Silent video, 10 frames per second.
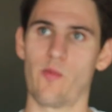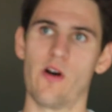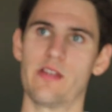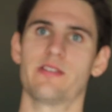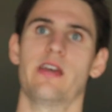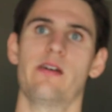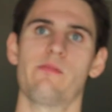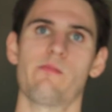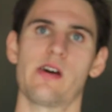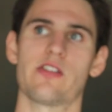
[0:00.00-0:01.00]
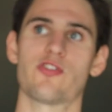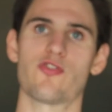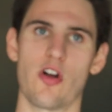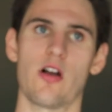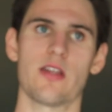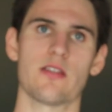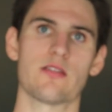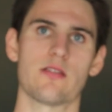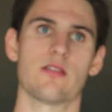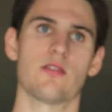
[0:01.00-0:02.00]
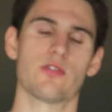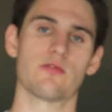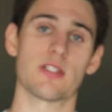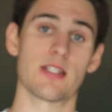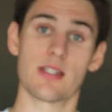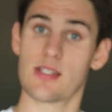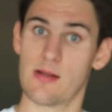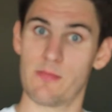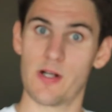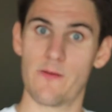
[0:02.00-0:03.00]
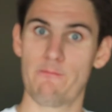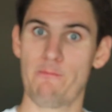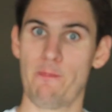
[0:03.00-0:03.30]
was at my strongest, which was in December.